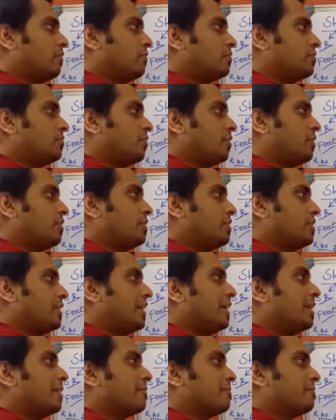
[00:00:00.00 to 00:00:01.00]
joint
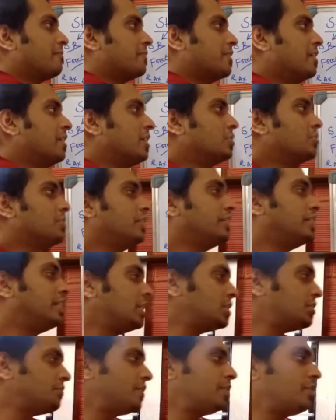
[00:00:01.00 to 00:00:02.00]
A. So in
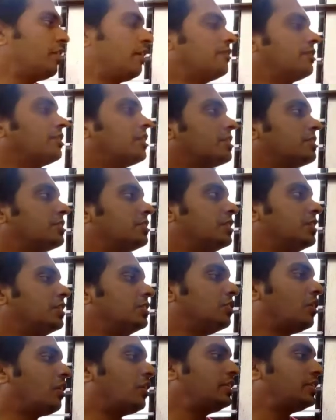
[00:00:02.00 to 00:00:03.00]
this way, you have to consider
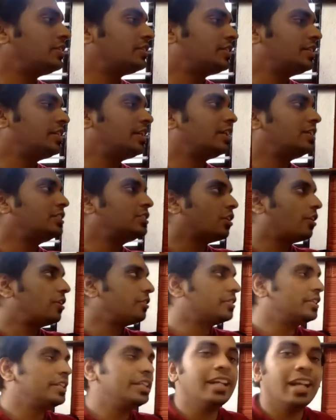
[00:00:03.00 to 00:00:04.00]
joint C and
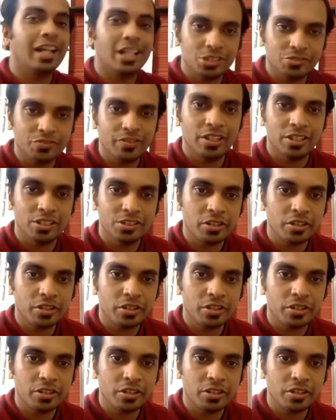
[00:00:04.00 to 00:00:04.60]
joint D as well.